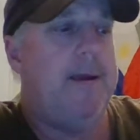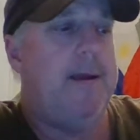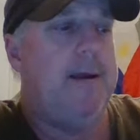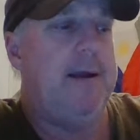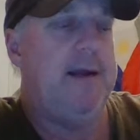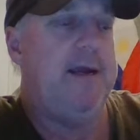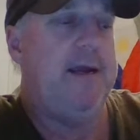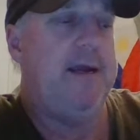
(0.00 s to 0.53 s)

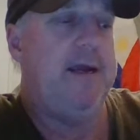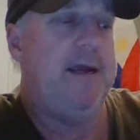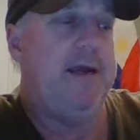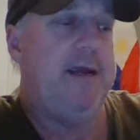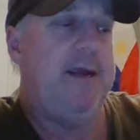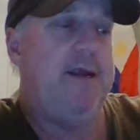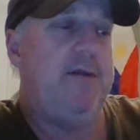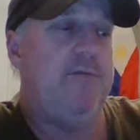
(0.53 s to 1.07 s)

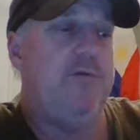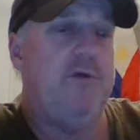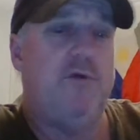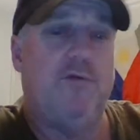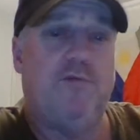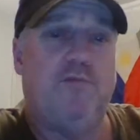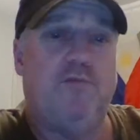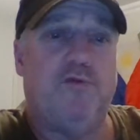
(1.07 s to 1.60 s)
And
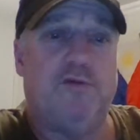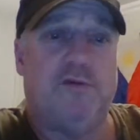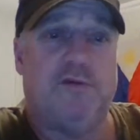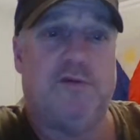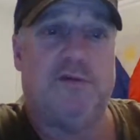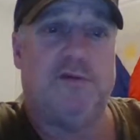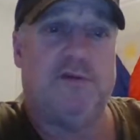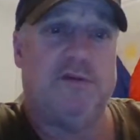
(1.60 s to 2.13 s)
we'll put
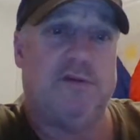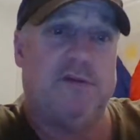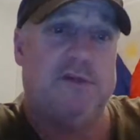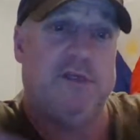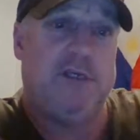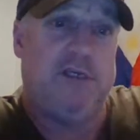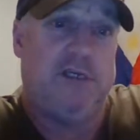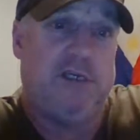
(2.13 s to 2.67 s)

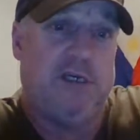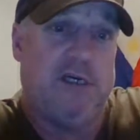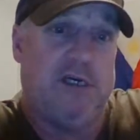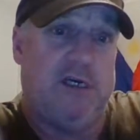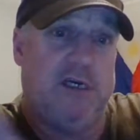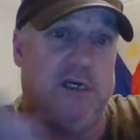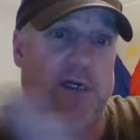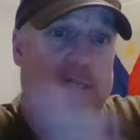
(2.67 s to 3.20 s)

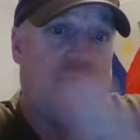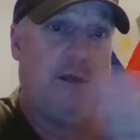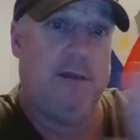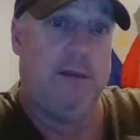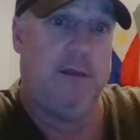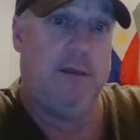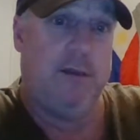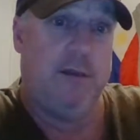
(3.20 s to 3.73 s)
the
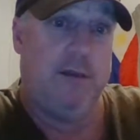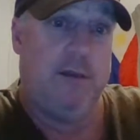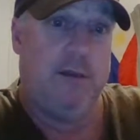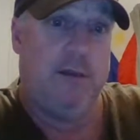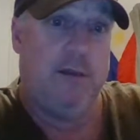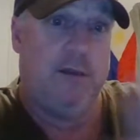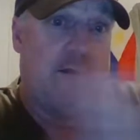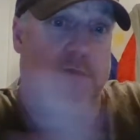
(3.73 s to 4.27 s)

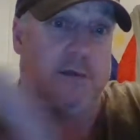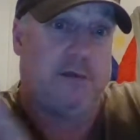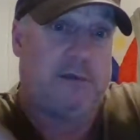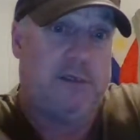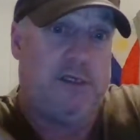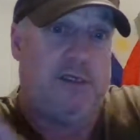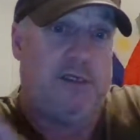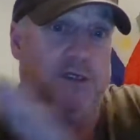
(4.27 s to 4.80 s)

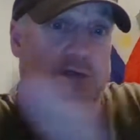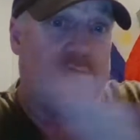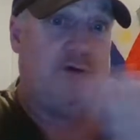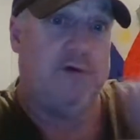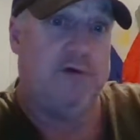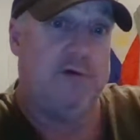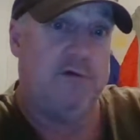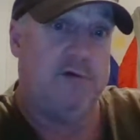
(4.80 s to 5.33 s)
engine
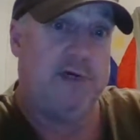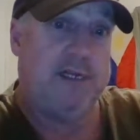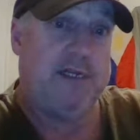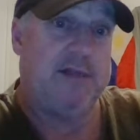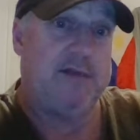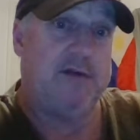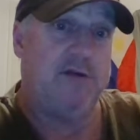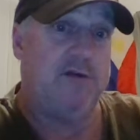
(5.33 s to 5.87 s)
oil around
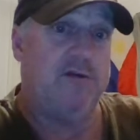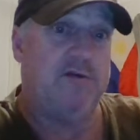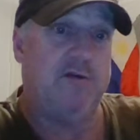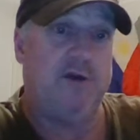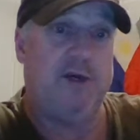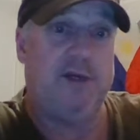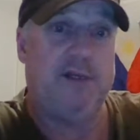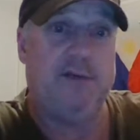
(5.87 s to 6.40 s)
the
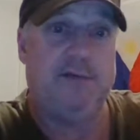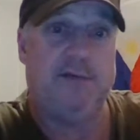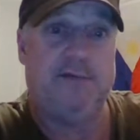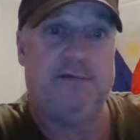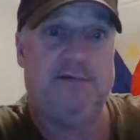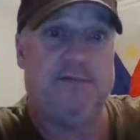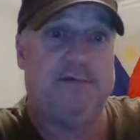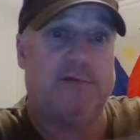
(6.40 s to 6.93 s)
concrete,
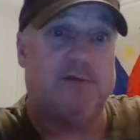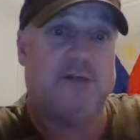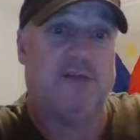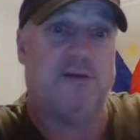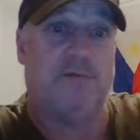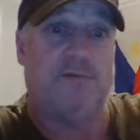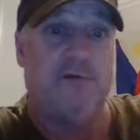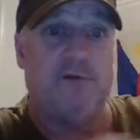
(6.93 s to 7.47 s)

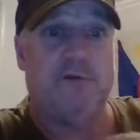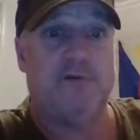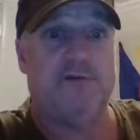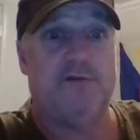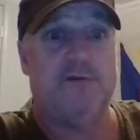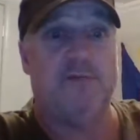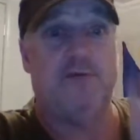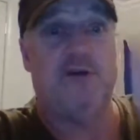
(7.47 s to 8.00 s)
stop the
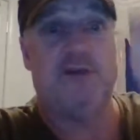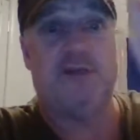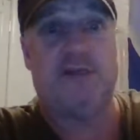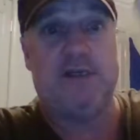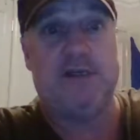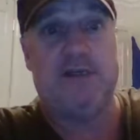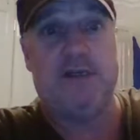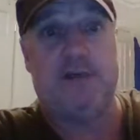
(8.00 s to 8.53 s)
termites
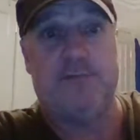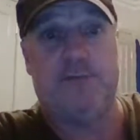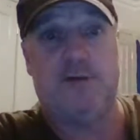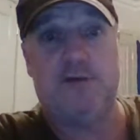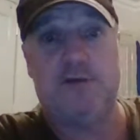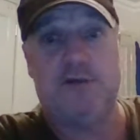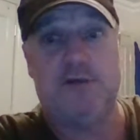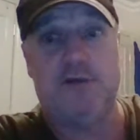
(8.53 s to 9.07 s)
getting up
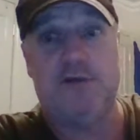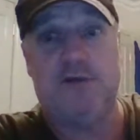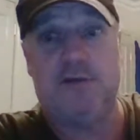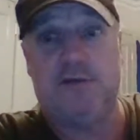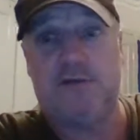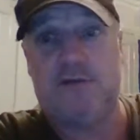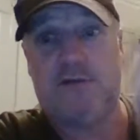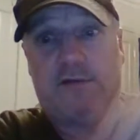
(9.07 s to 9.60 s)
onto the
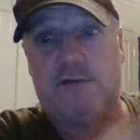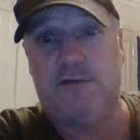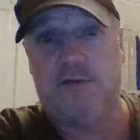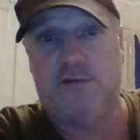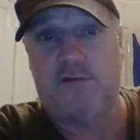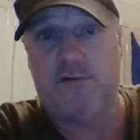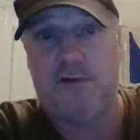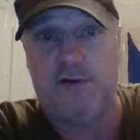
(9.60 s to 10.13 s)

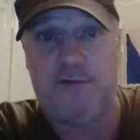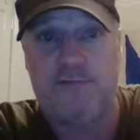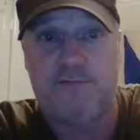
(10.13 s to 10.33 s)
concrete